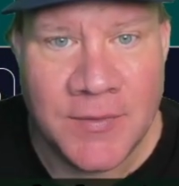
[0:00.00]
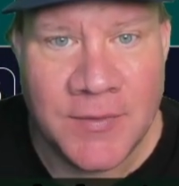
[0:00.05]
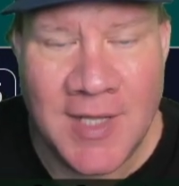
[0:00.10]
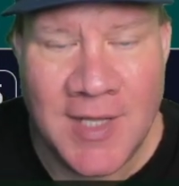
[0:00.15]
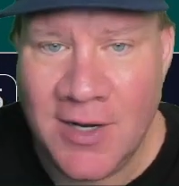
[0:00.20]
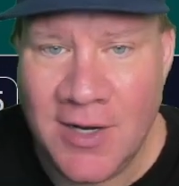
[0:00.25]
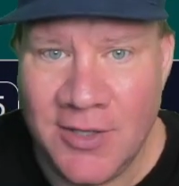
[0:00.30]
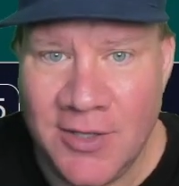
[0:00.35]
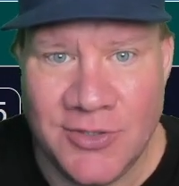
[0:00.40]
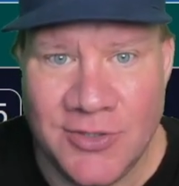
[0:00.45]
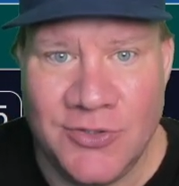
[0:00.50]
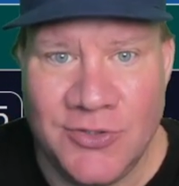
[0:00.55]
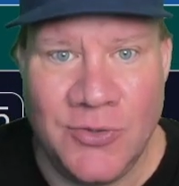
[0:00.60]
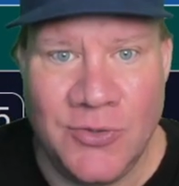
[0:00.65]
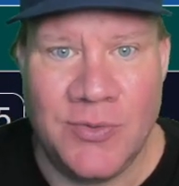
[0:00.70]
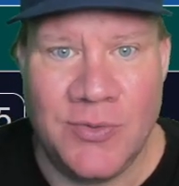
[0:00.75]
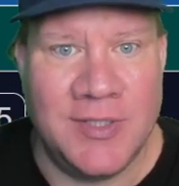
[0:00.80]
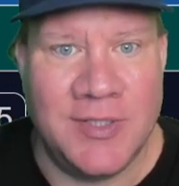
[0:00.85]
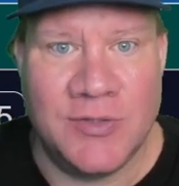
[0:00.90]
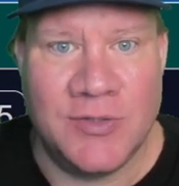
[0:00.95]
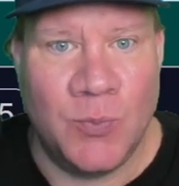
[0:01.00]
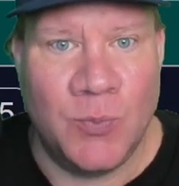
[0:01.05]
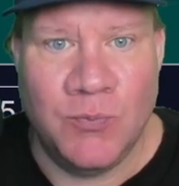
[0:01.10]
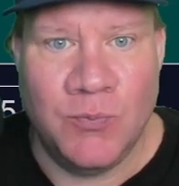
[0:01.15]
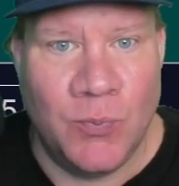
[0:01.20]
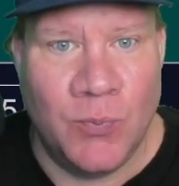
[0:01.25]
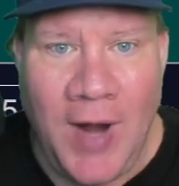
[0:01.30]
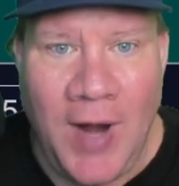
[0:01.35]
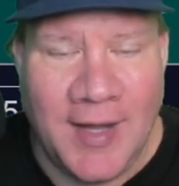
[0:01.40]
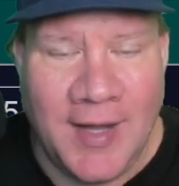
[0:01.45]
then all you're doing is
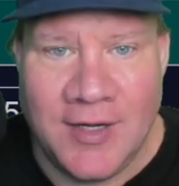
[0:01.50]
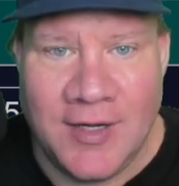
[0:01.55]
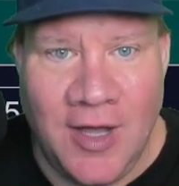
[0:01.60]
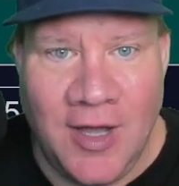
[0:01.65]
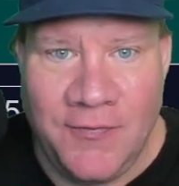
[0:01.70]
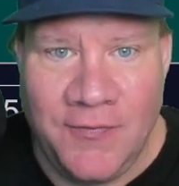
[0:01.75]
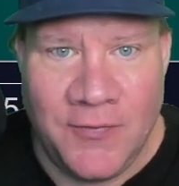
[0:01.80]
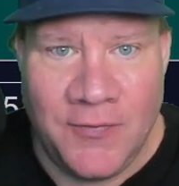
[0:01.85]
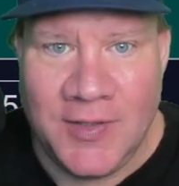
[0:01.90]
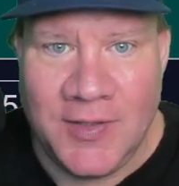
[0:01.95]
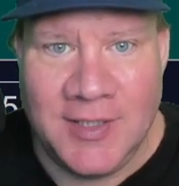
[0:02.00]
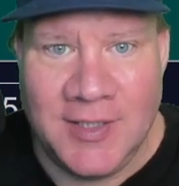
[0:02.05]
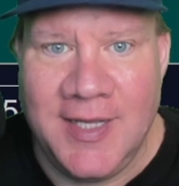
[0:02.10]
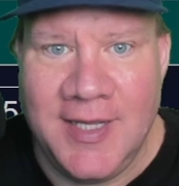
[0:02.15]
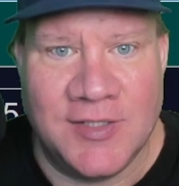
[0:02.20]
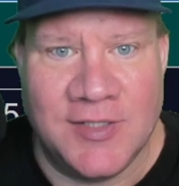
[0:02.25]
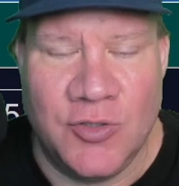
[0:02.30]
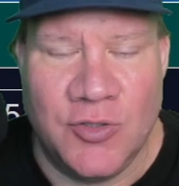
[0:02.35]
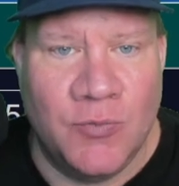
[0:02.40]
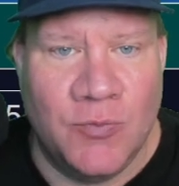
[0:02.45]
rocking off of a list.